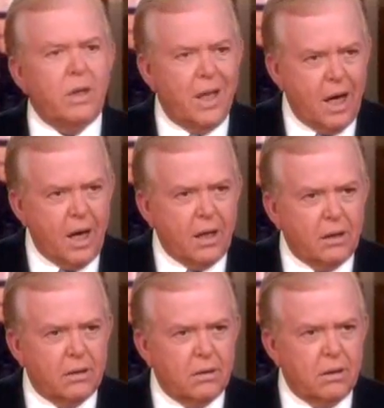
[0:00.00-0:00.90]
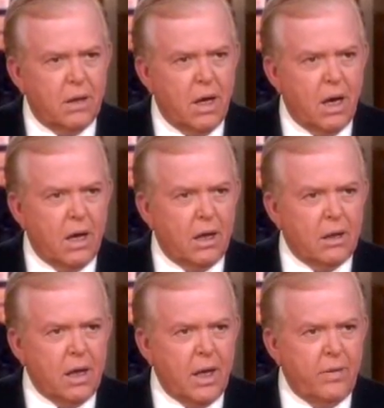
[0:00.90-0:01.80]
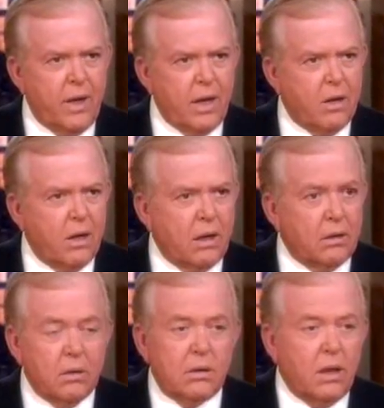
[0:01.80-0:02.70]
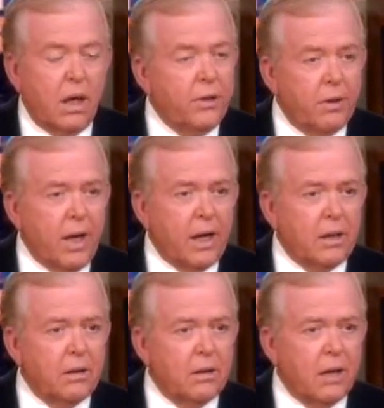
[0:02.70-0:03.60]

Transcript: lying, and they are underhanded,